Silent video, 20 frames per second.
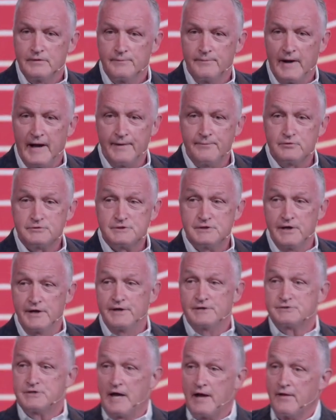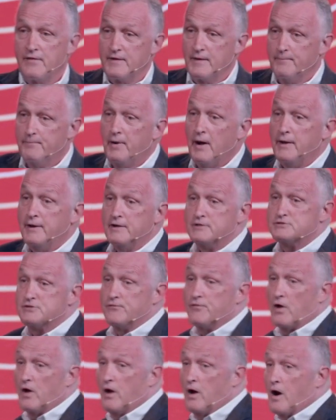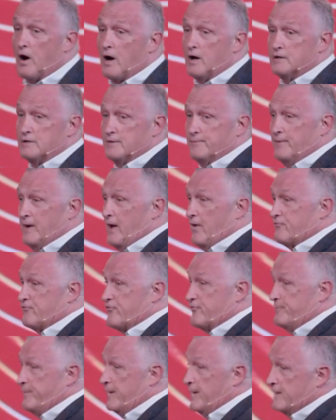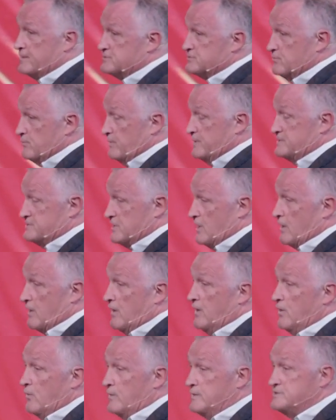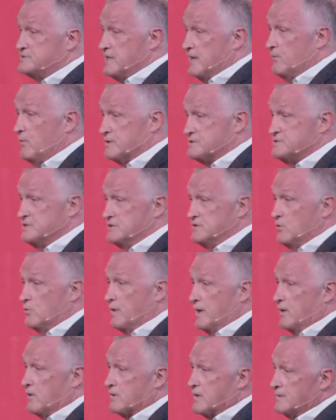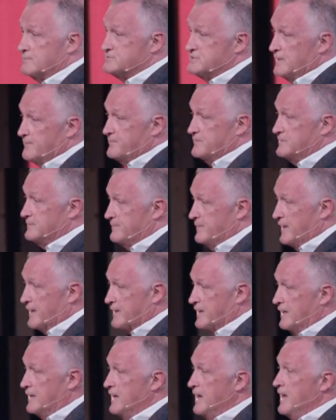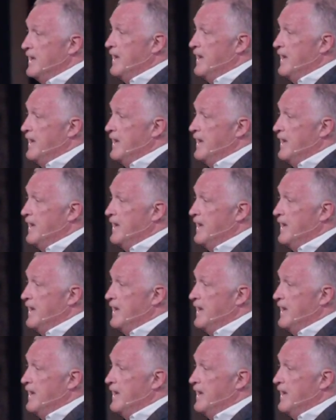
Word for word: The Bible says, out of the abundance of the heart, the mouth speaks. We, saw, we say what's in the well comes up in the bucket.